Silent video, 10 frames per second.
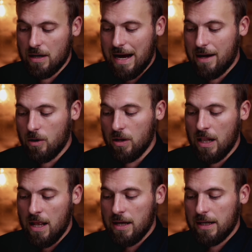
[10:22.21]

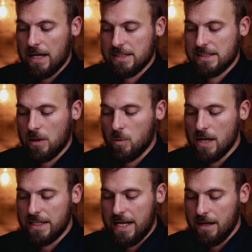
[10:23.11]

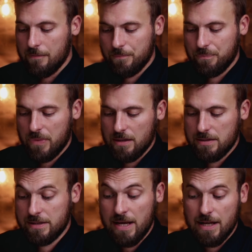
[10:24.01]
al-Kasawane
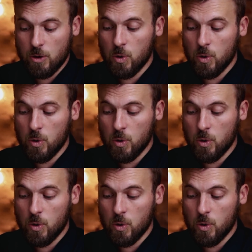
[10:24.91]
said,